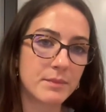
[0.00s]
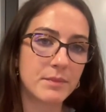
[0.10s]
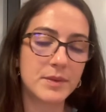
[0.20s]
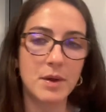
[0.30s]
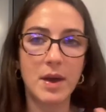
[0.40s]

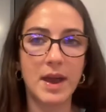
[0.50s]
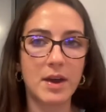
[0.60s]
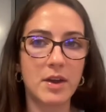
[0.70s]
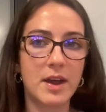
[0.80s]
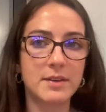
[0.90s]
So
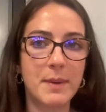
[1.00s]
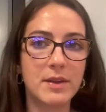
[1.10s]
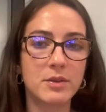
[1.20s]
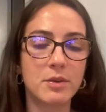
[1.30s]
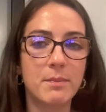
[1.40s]
it
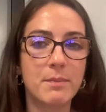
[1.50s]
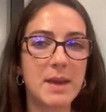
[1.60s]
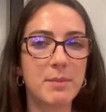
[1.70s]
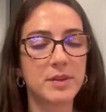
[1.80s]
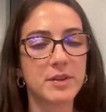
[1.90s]
depends on
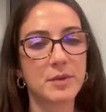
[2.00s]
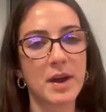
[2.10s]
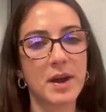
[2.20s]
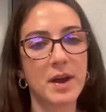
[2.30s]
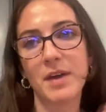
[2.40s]
people's
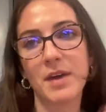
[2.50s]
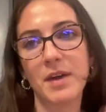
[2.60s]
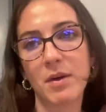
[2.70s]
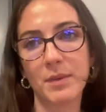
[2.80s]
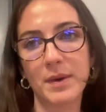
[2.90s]
strengths. Like if
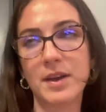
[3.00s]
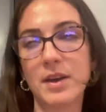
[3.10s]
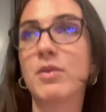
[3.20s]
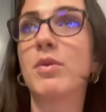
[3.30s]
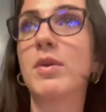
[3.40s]
they're a really good
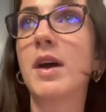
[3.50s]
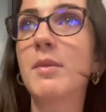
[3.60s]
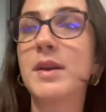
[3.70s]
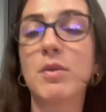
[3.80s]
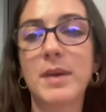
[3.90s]
caller,
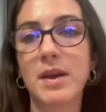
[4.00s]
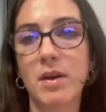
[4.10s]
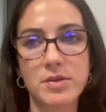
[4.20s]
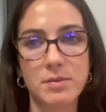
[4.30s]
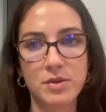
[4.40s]
we normally
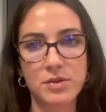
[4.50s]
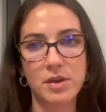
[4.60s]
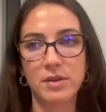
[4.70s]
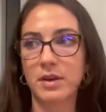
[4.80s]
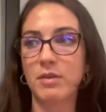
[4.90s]
encourage them to
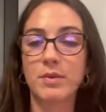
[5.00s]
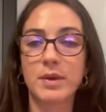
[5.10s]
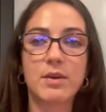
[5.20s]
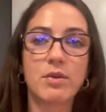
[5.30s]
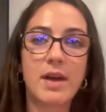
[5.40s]
choose like a
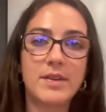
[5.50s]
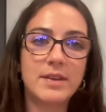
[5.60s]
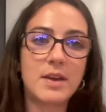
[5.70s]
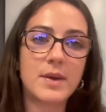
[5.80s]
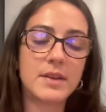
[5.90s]
really cool heavy
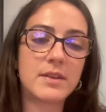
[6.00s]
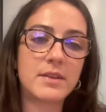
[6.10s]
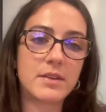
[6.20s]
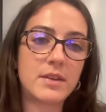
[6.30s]
sequence.